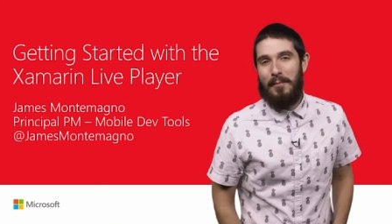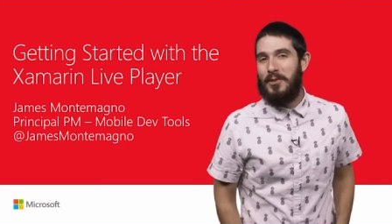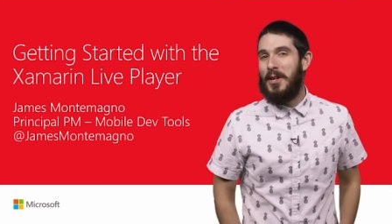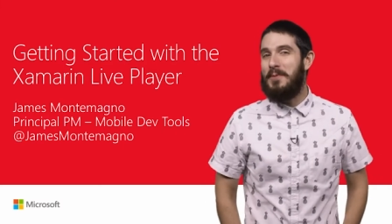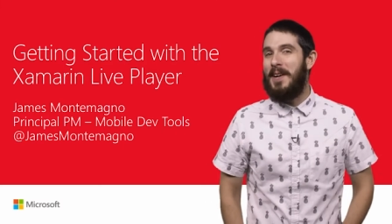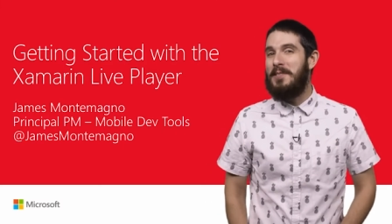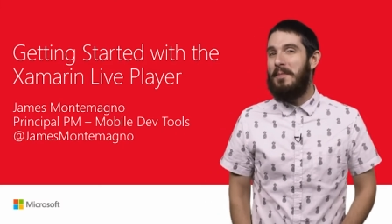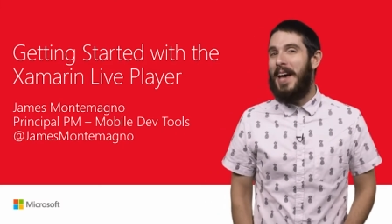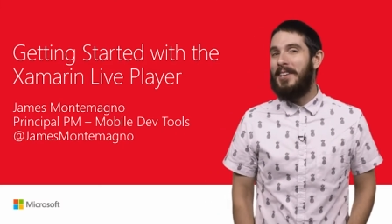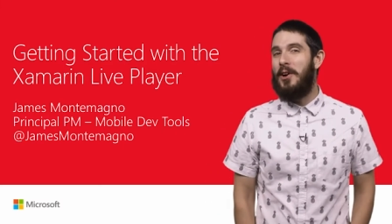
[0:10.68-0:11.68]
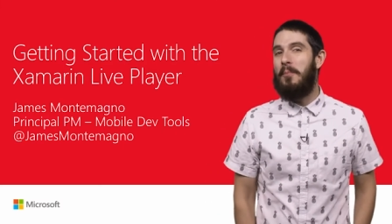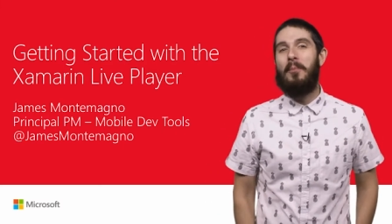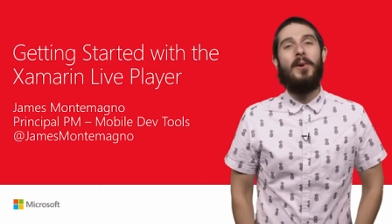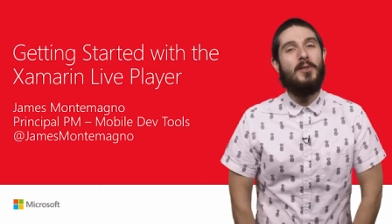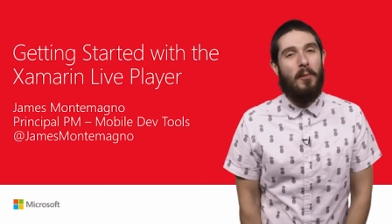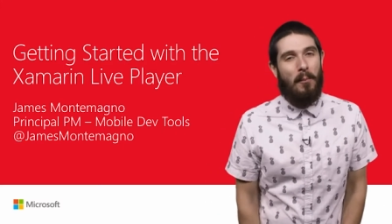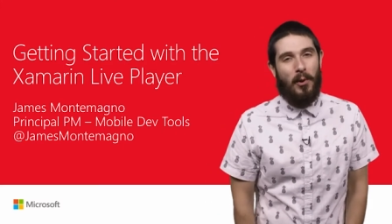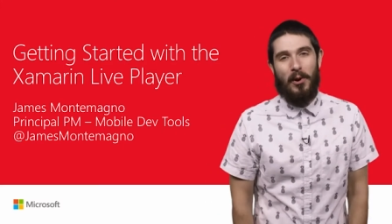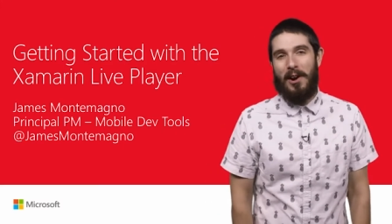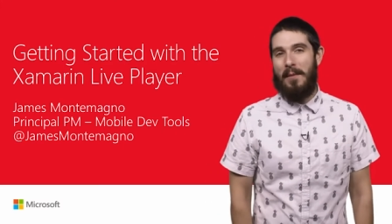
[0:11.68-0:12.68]
I'm James Montemagno, Principal
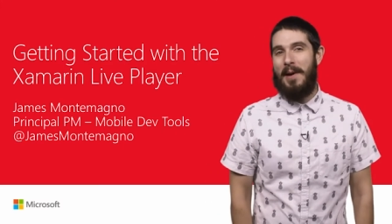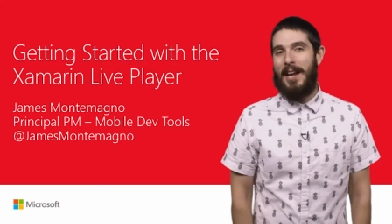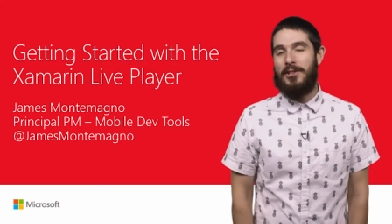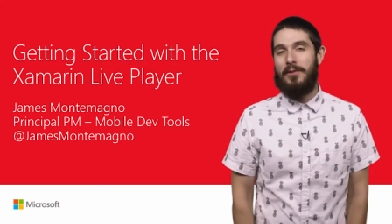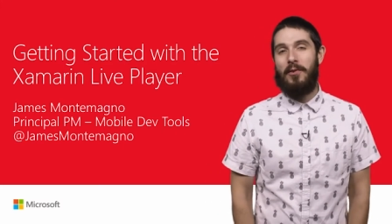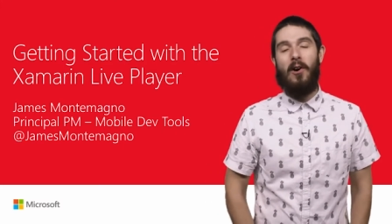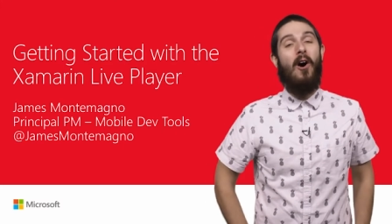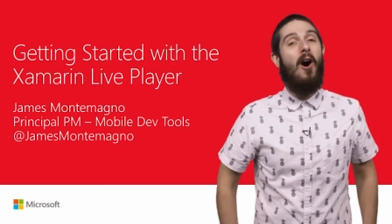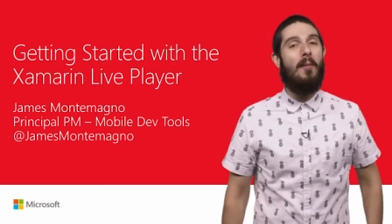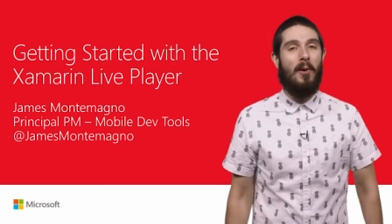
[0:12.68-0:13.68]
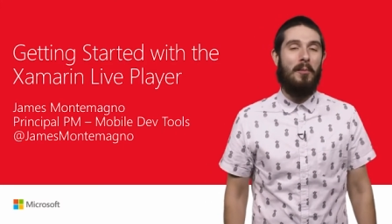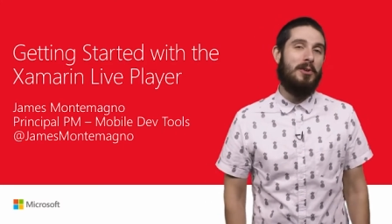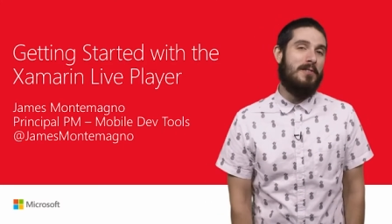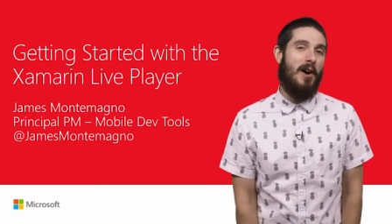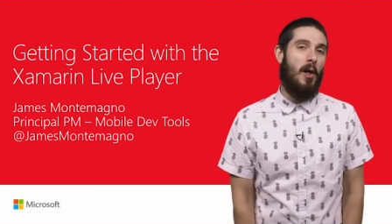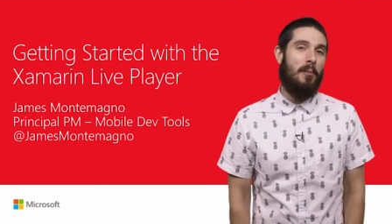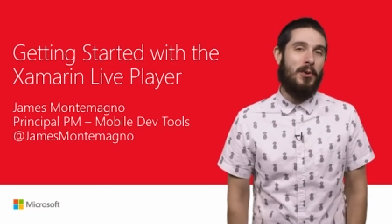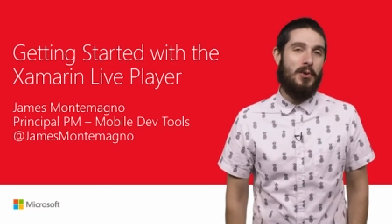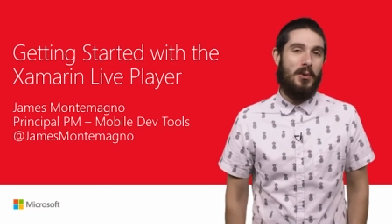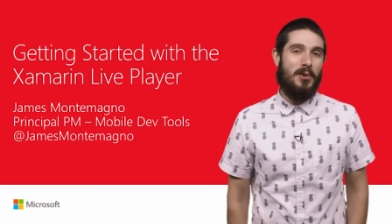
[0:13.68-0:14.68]
Program Manager for all mobile
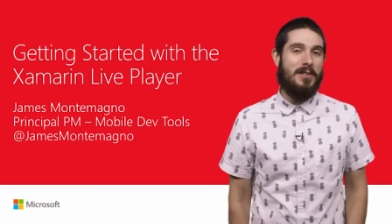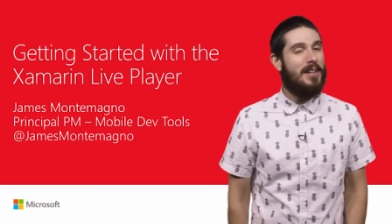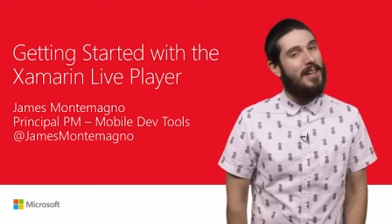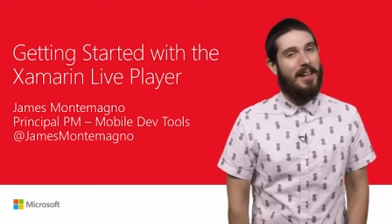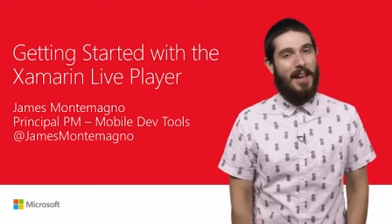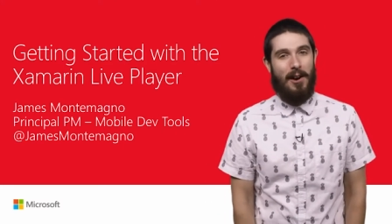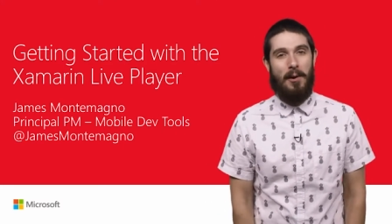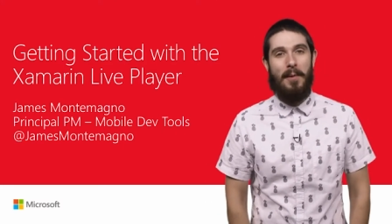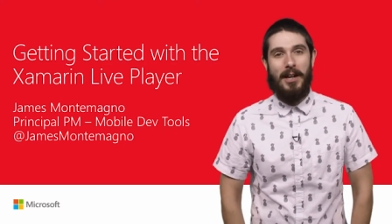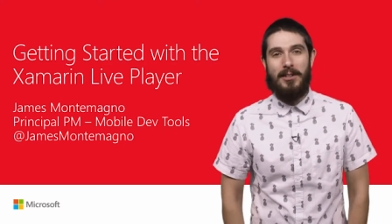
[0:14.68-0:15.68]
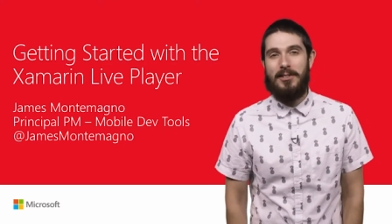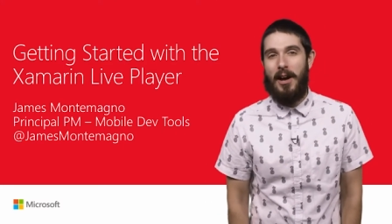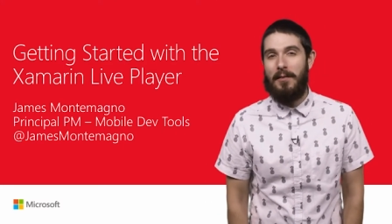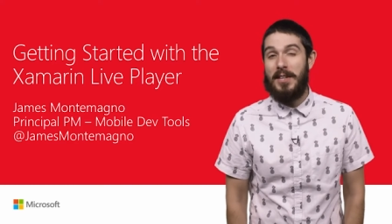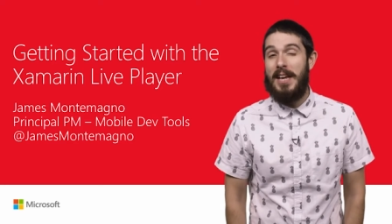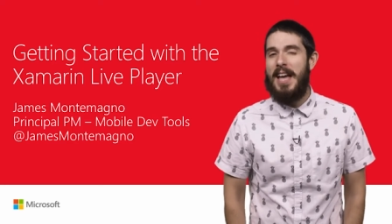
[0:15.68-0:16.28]
developer tools here at Microsoft.